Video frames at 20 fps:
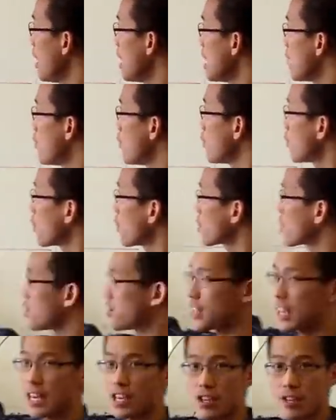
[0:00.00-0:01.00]
If you've got a
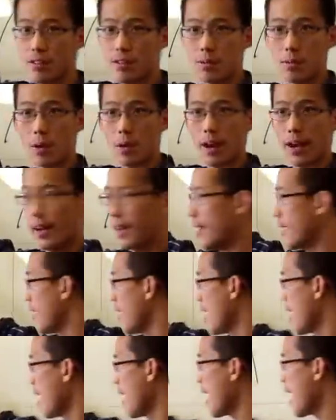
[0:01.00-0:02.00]
stationary point
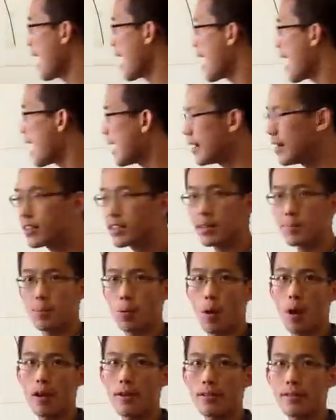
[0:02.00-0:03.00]
and it's a
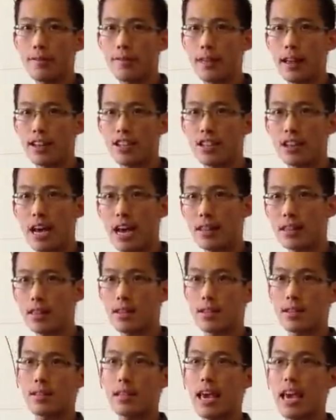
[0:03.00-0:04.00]
point of inflection at
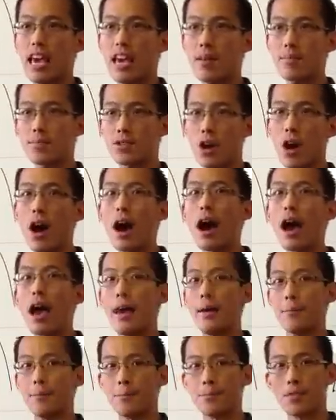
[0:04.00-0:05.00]
the same
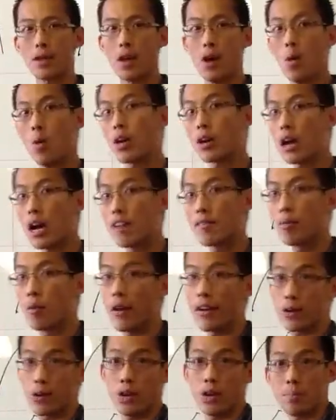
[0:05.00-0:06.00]
time. What kind of
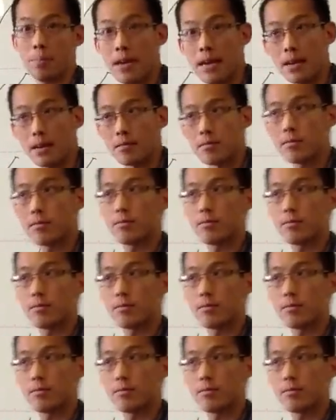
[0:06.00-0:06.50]
point could it be?